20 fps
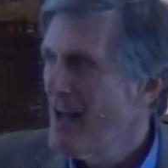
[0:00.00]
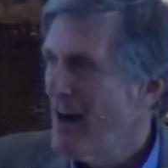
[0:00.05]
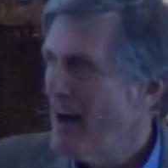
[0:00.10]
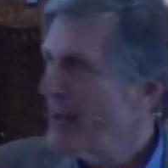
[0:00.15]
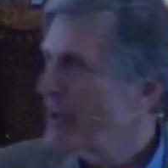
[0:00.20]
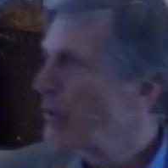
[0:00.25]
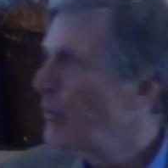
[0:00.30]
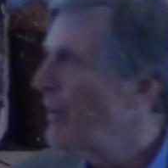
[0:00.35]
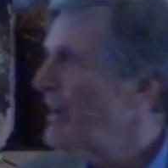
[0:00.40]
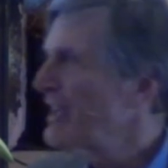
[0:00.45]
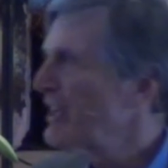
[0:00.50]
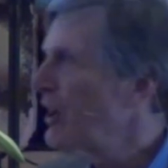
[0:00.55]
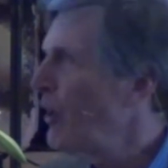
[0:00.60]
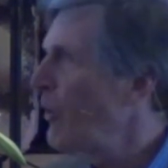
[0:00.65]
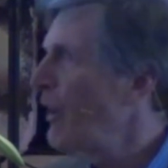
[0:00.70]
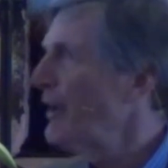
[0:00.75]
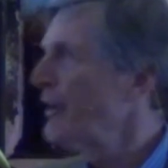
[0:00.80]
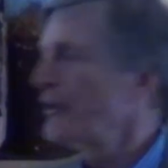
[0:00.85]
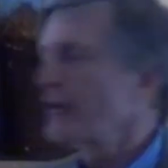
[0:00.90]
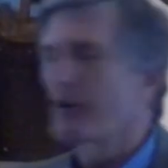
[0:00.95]
I don't want to
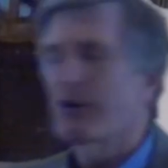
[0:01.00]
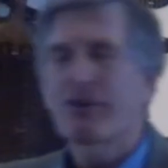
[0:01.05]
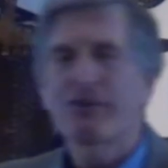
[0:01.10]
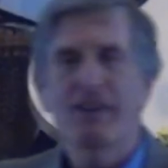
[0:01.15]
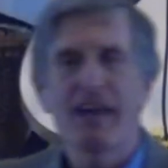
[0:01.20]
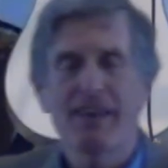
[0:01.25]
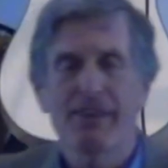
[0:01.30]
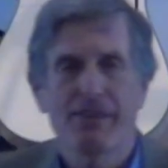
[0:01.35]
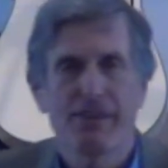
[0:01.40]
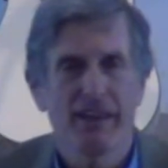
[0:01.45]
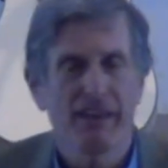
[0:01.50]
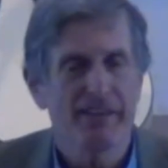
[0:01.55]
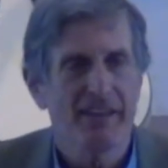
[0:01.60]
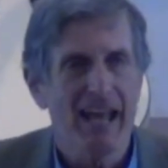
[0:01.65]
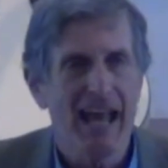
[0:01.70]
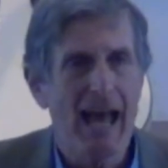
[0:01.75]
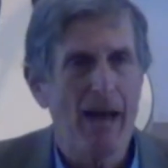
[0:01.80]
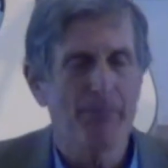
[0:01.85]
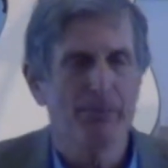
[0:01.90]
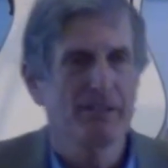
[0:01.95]
go unearth that thing that
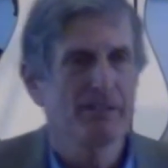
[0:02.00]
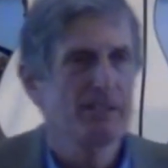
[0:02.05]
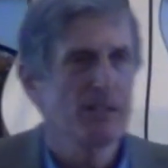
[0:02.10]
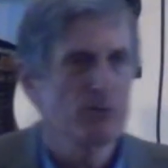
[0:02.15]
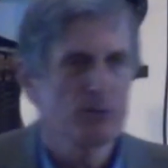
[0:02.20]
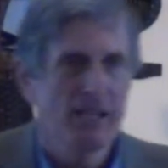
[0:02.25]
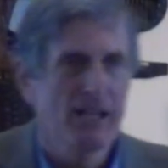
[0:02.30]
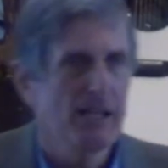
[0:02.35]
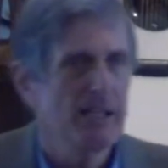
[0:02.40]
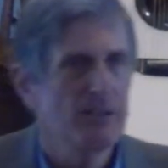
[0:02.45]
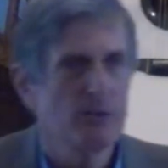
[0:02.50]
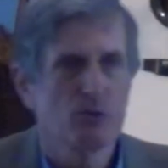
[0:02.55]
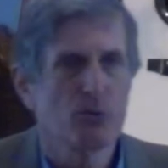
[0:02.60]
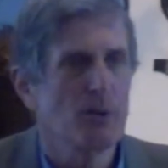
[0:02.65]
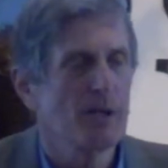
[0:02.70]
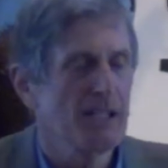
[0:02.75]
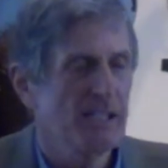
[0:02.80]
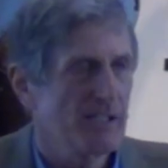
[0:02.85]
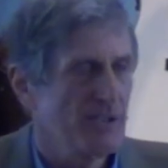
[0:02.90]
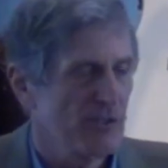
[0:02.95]
happened 10,
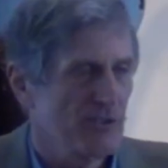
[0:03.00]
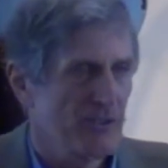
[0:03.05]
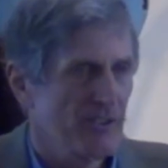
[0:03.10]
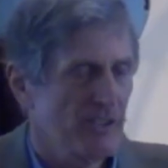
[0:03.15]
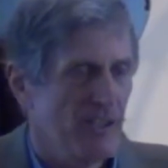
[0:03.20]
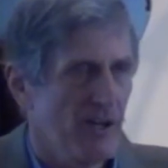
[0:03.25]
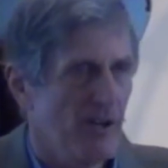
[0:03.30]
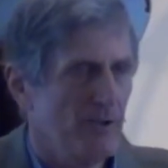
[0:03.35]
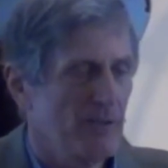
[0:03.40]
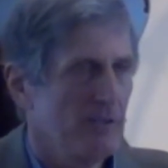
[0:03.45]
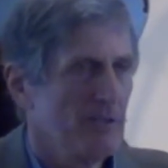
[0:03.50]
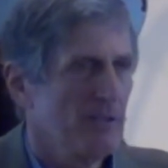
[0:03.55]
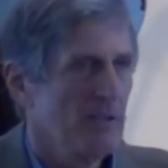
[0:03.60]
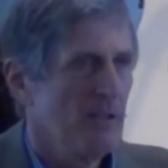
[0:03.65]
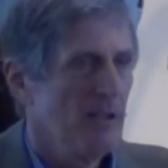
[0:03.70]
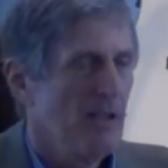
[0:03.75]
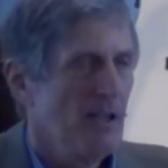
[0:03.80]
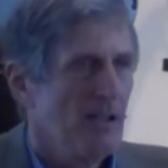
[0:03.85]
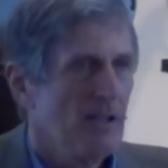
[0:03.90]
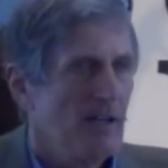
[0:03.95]
20 years ago.
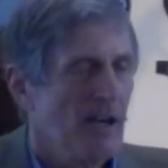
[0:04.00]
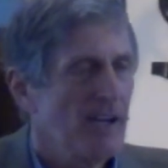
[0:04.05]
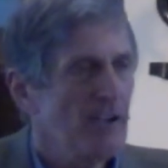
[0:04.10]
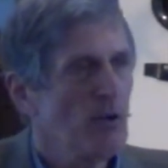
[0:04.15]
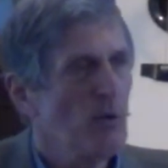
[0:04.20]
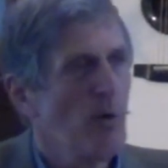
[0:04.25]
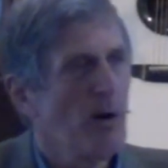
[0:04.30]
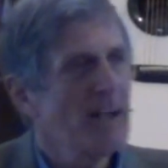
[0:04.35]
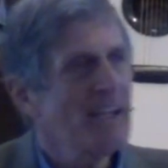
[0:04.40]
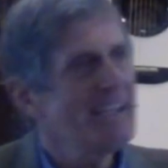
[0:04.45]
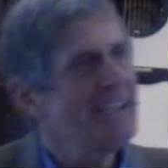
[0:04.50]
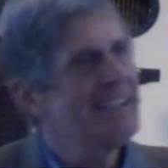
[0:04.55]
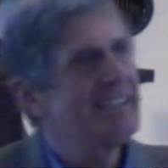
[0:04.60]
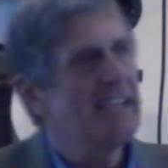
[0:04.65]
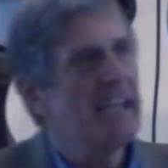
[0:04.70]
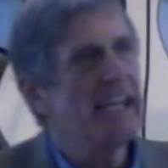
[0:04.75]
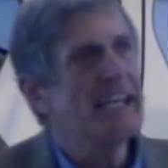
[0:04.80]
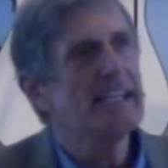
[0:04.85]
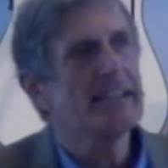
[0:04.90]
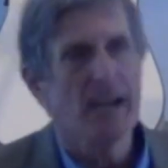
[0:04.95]
I don't want to
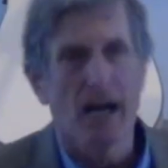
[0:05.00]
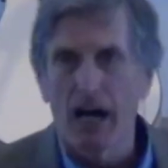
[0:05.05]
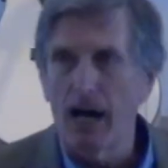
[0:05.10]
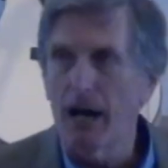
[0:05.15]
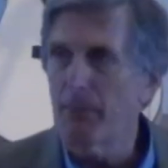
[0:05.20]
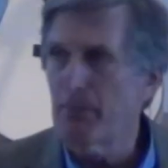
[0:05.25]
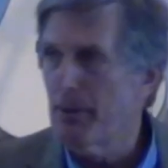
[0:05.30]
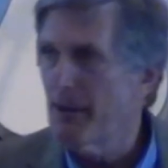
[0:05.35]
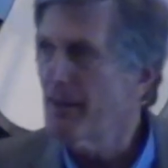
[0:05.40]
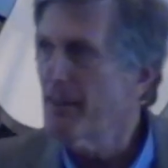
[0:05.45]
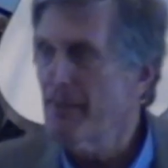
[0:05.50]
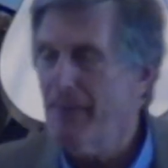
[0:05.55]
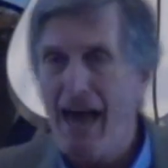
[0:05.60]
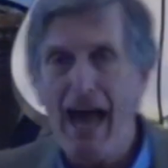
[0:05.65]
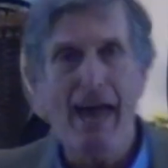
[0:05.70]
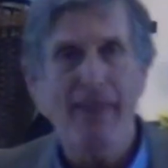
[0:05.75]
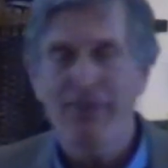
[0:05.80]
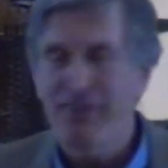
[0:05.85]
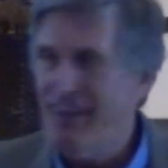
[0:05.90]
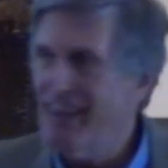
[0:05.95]
dig up
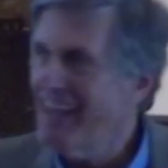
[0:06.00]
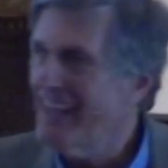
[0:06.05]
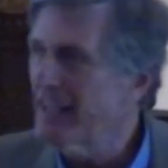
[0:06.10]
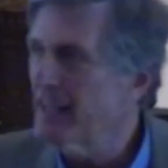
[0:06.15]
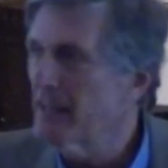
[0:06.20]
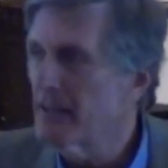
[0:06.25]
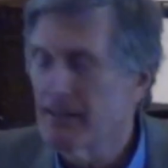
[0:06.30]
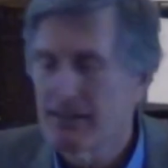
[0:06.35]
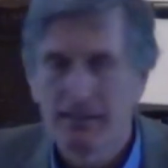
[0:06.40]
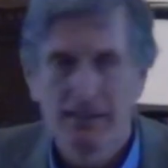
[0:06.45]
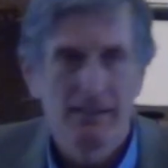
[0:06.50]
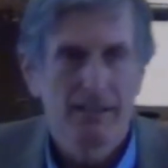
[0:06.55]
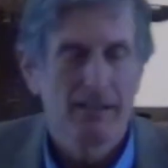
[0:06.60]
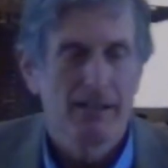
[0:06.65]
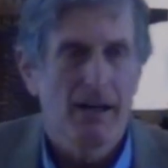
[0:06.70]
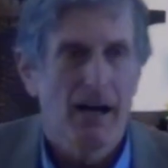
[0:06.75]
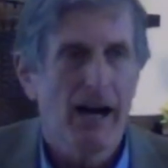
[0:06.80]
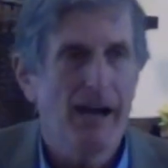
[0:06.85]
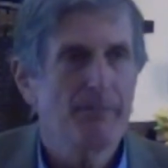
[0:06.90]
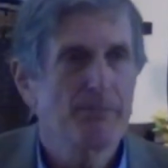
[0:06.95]
that thing.
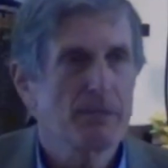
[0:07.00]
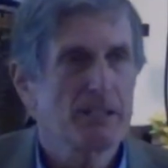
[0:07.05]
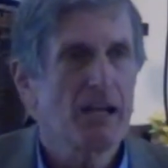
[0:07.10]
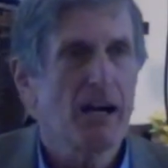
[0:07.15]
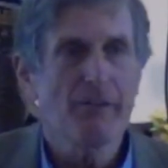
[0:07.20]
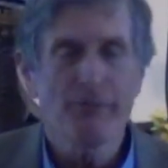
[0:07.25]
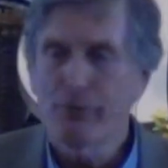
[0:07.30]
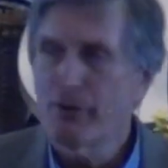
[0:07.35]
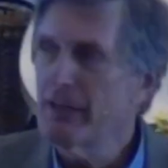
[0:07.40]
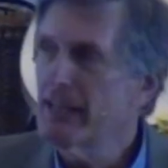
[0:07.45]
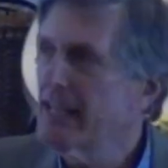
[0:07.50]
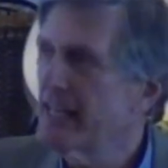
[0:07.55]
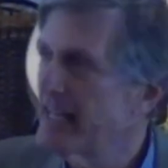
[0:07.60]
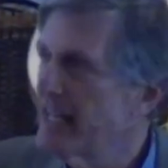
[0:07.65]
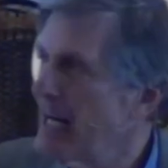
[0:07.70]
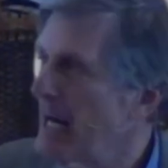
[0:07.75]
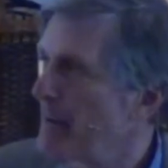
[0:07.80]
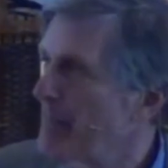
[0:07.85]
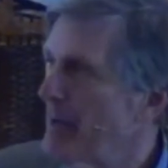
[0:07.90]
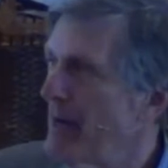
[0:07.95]
I'm covering it
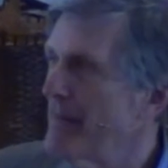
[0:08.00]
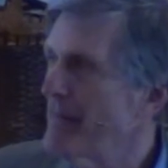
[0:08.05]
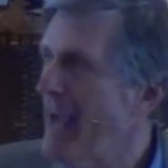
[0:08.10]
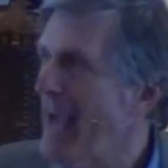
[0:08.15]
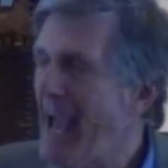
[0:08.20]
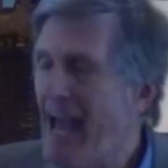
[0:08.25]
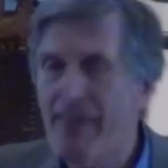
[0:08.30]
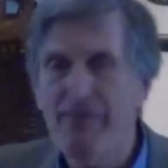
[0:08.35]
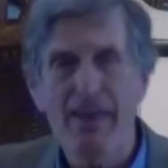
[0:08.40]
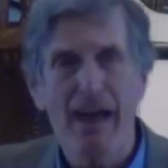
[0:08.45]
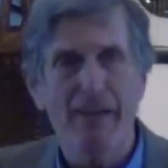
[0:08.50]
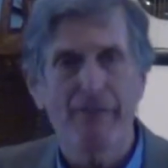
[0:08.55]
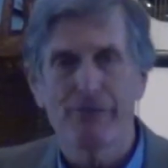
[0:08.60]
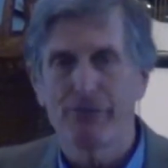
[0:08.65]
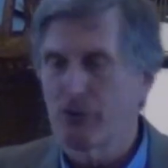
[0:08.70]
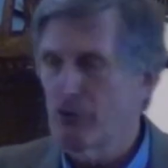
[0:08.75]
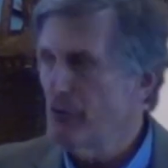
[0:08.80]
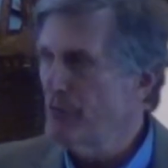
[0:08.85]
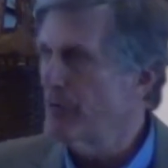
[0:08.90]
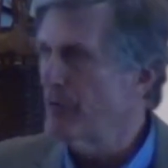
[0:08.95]
up. I've had that
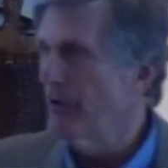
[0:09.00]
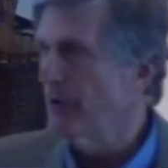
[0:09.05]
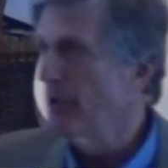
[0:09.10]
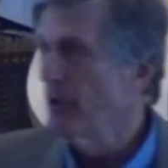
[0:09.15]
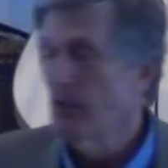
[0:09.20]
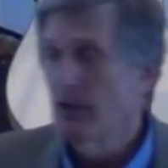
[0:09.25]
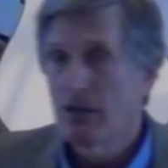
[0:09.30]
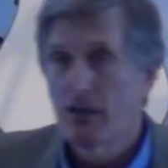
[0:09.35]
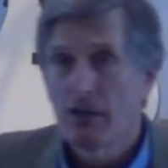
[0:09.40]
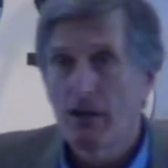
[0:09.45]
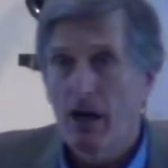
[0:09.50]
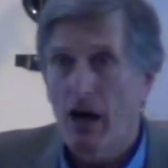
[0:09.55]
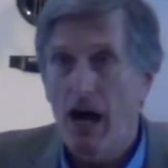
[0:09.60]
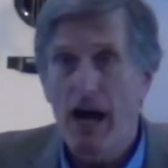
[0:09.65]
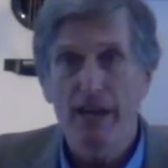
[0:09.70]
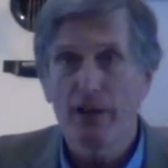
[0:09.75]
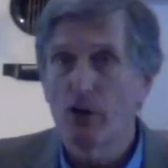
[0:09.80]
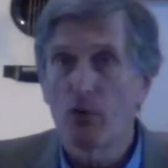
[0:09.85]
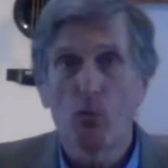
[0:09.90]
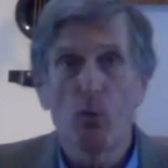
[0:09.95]
funeral.
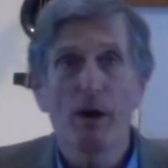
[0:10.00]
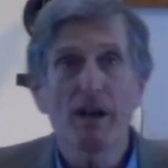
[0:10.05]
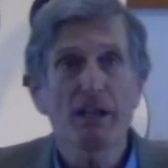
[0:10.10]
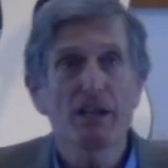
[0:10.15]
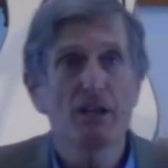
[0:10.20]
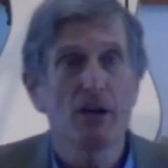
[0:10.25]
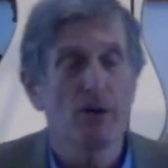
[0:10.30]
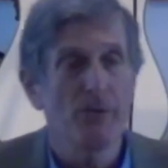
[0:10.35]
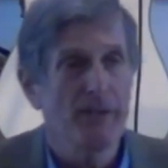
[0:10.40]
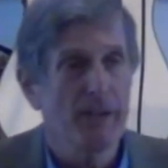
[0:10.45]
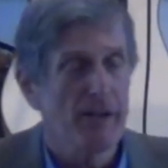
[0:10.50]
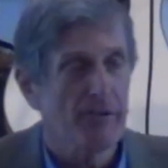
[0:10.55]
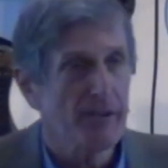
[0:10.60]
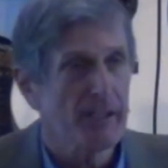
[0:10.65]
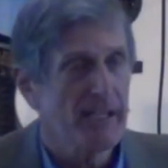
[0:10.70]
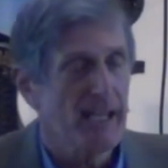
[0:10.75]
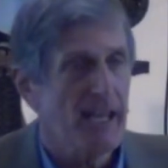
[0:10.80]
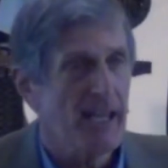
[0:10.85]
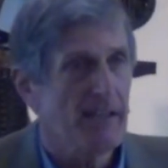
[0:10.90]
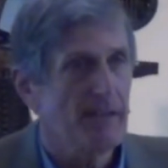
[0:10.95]
I don't want to go there
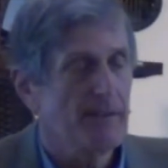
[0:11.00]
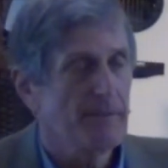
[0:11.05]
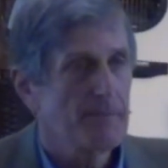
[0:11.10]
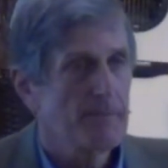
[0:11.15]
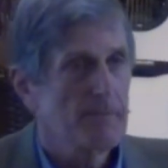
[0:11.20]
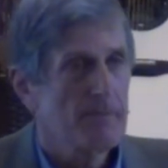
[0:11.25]
again.